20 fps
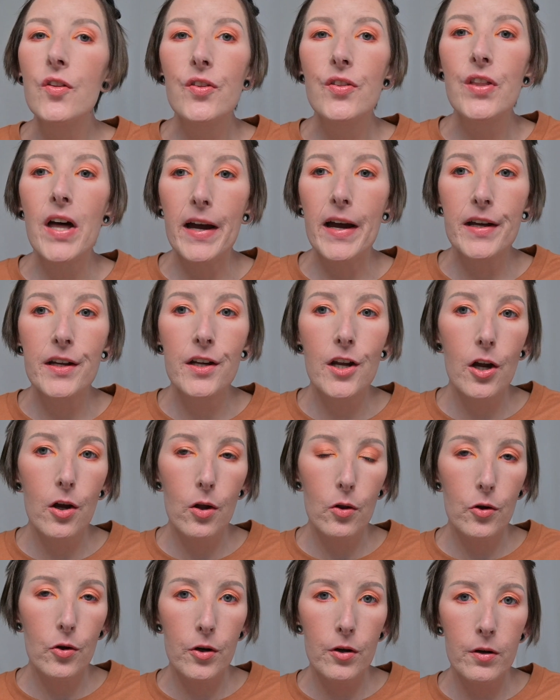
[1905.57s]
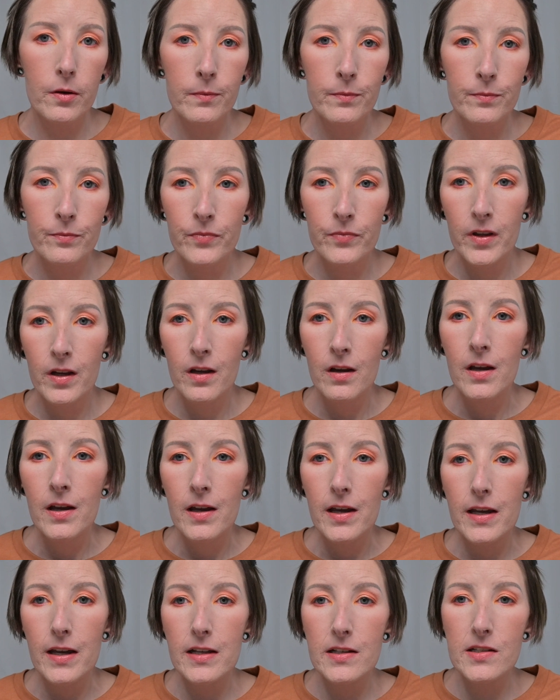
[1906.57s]
That color
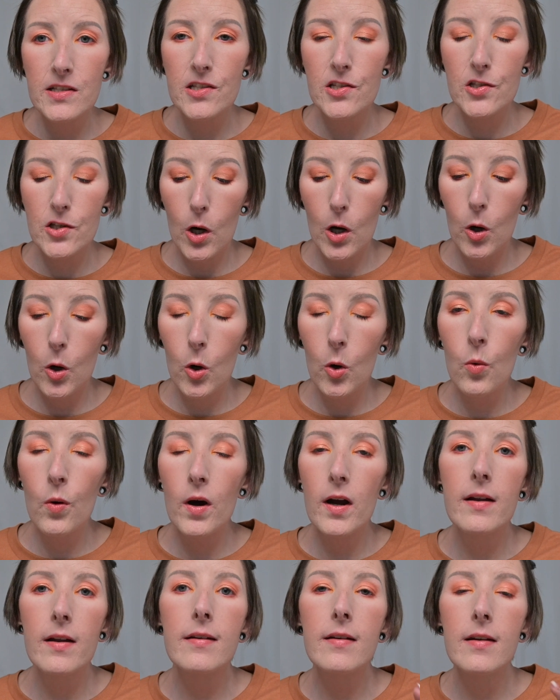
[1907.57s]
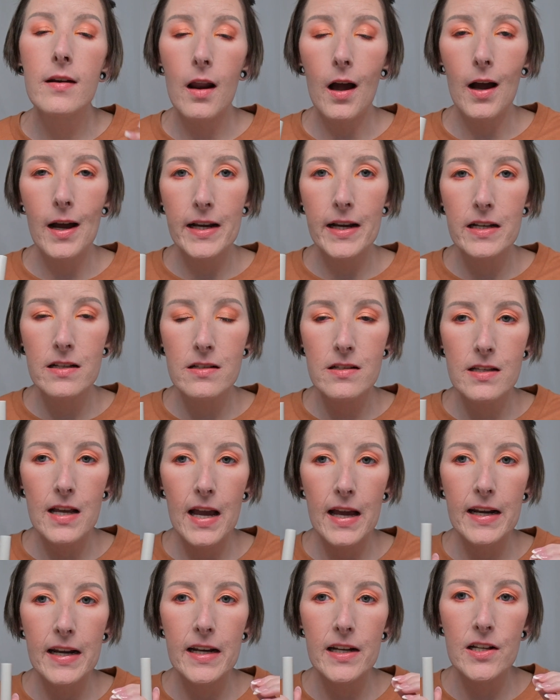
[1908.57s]
is so nice,
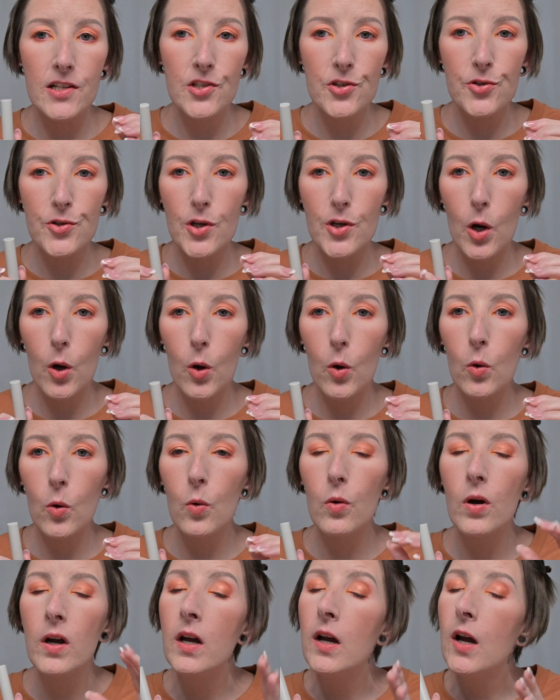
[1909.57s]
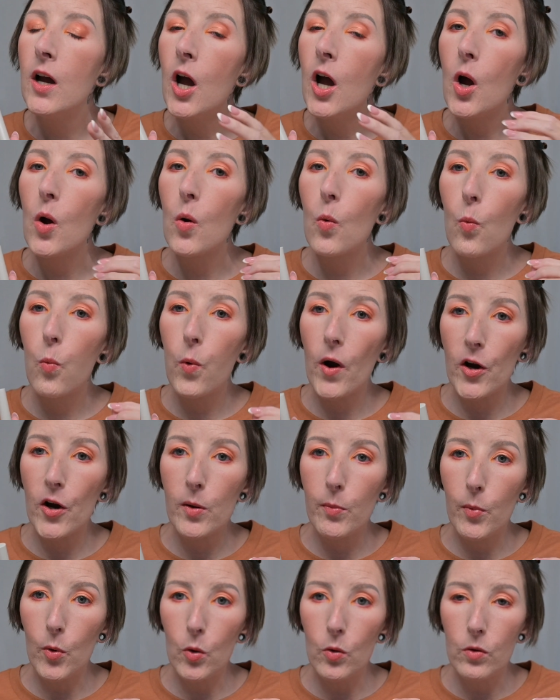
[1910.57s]
and it is so
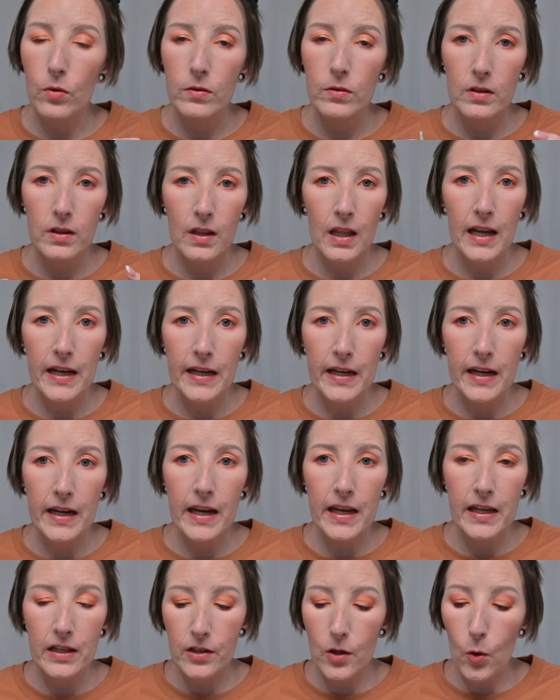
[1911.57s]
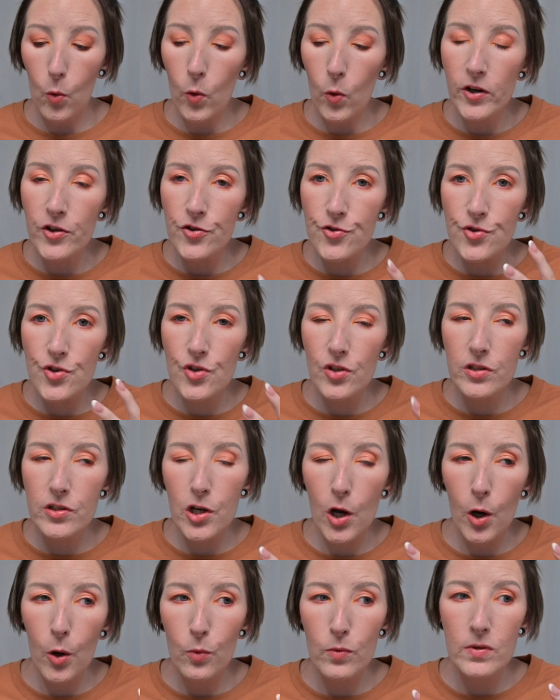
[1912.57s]
wearable. Like, orange
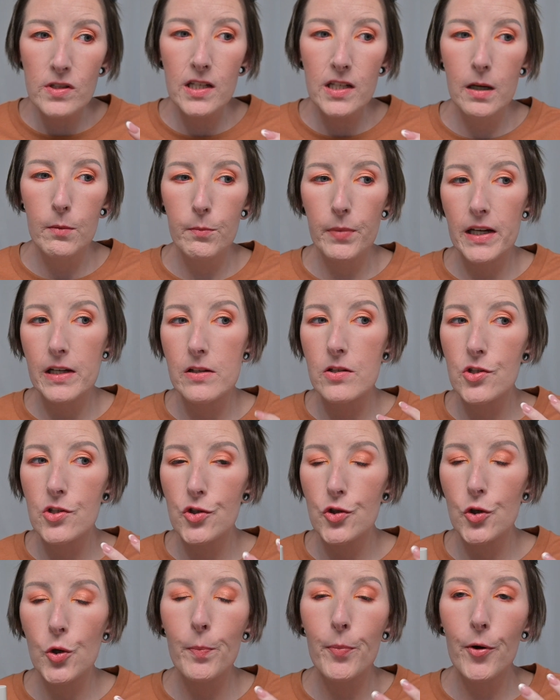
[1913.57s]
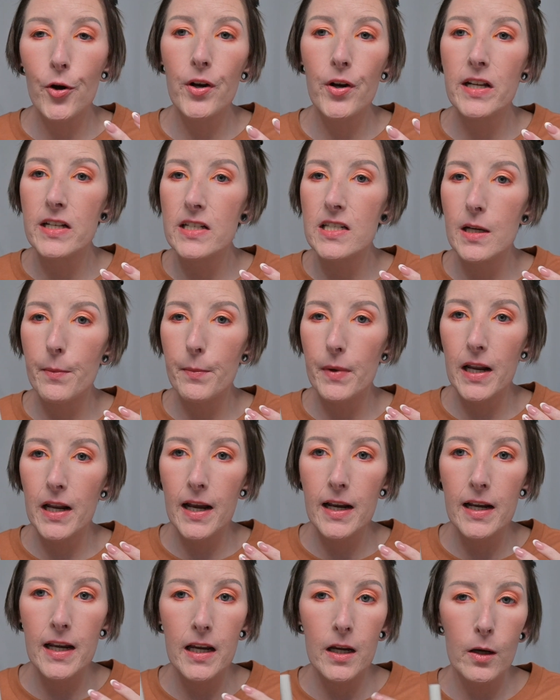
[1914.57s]
tones can be super
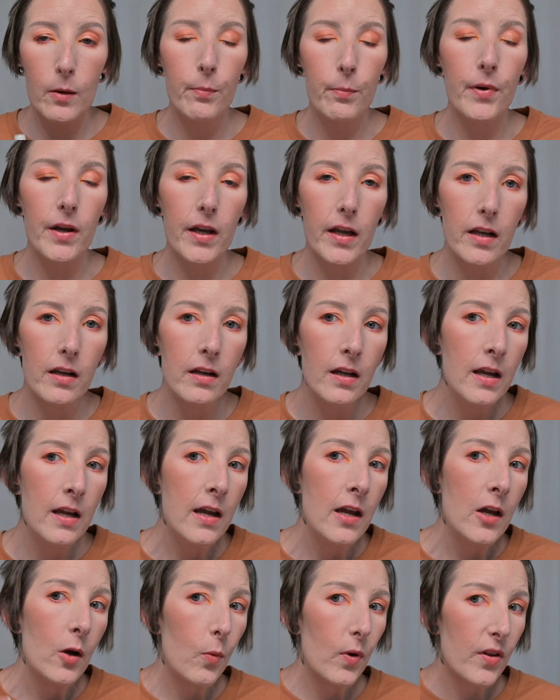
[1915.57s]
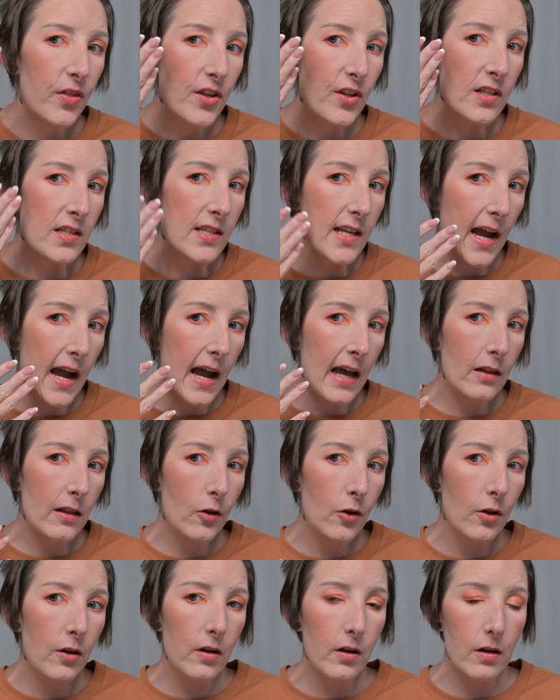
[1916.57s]
intimidating, but with this eye
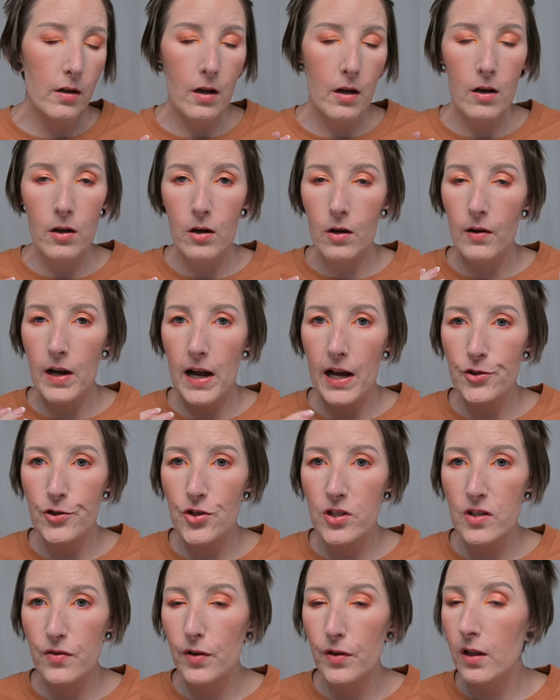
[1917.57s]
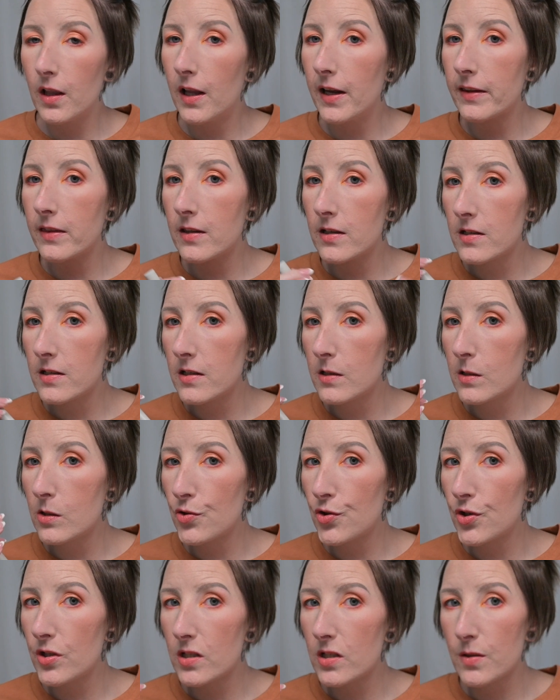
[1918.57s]
look, oh, I just feel like this is
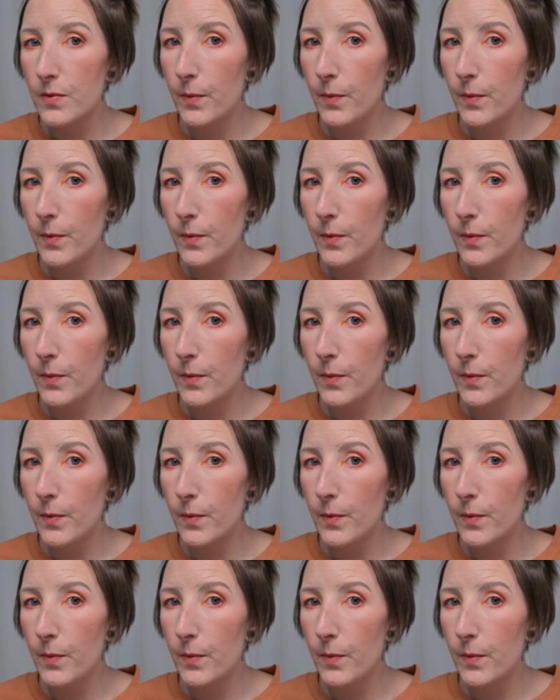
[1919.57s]
just